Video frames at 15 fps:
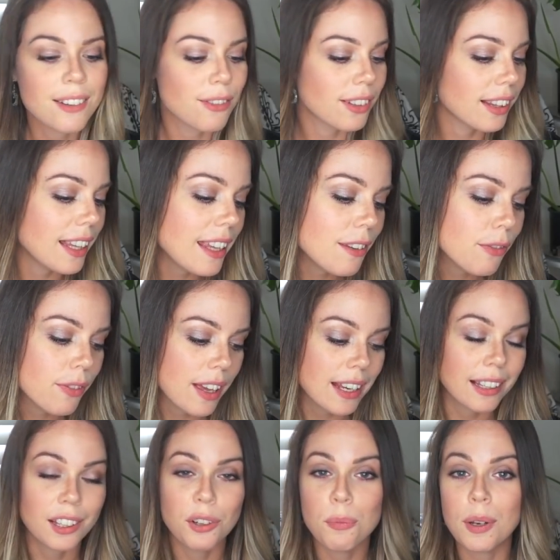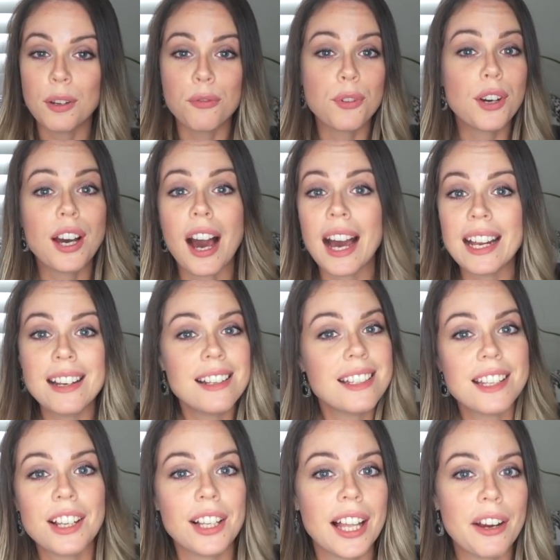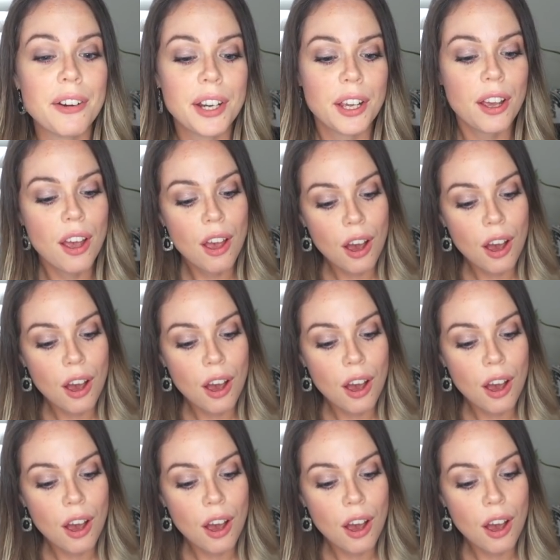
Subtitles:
and relief and a little bit of guidance and clarity